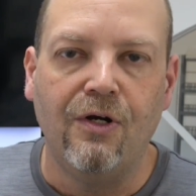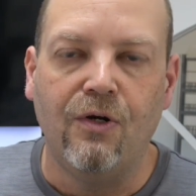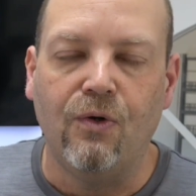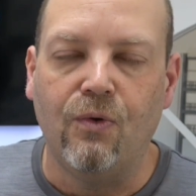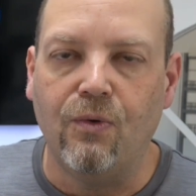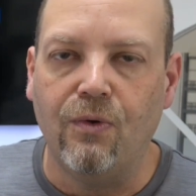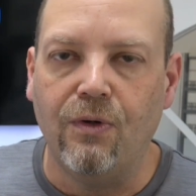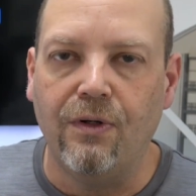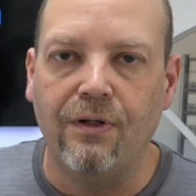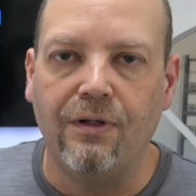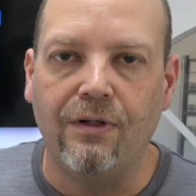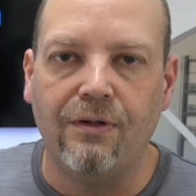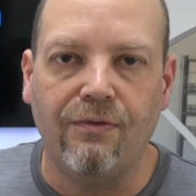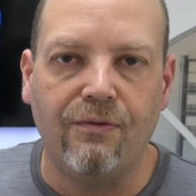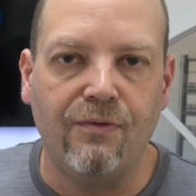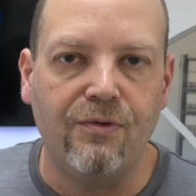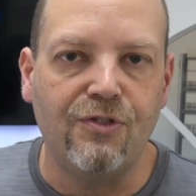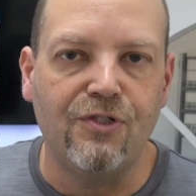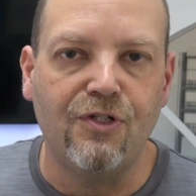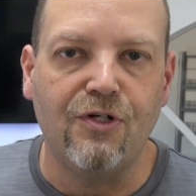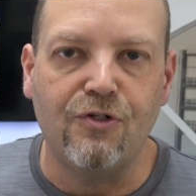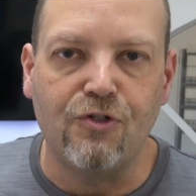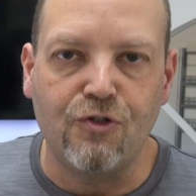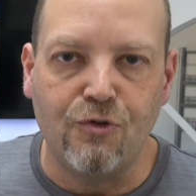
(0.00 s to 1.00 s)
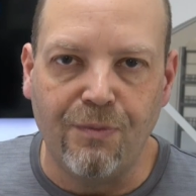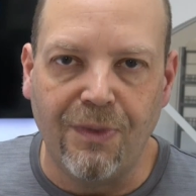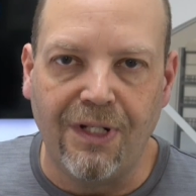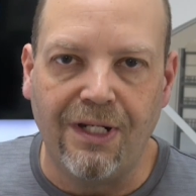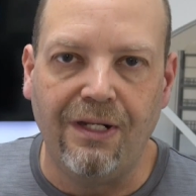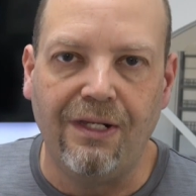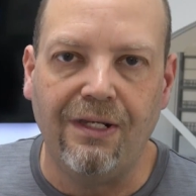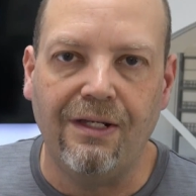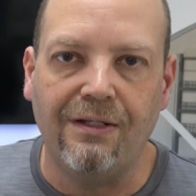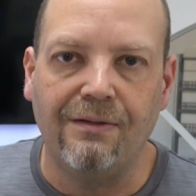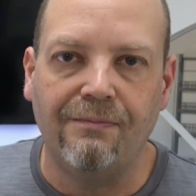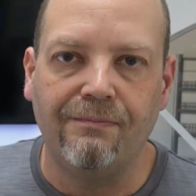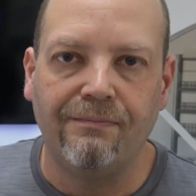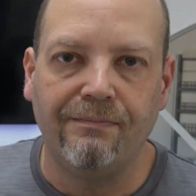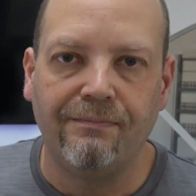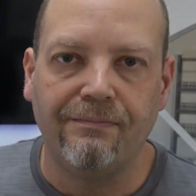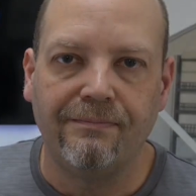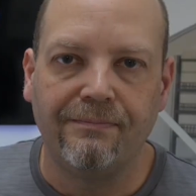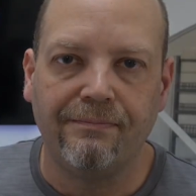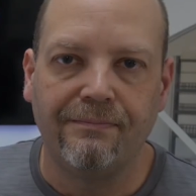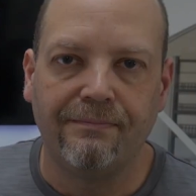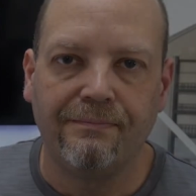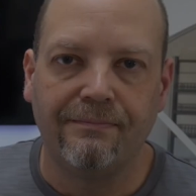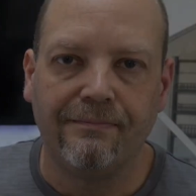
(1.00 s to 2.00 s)
or through social
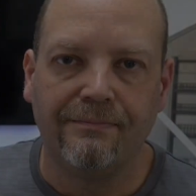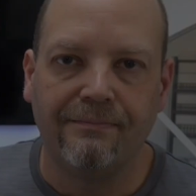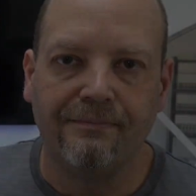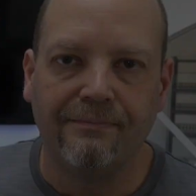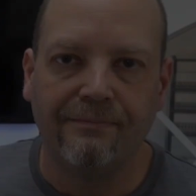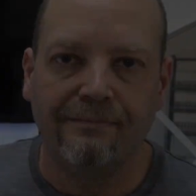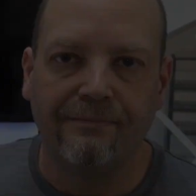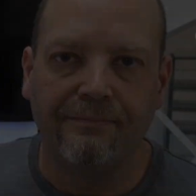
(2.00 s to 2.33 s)
media.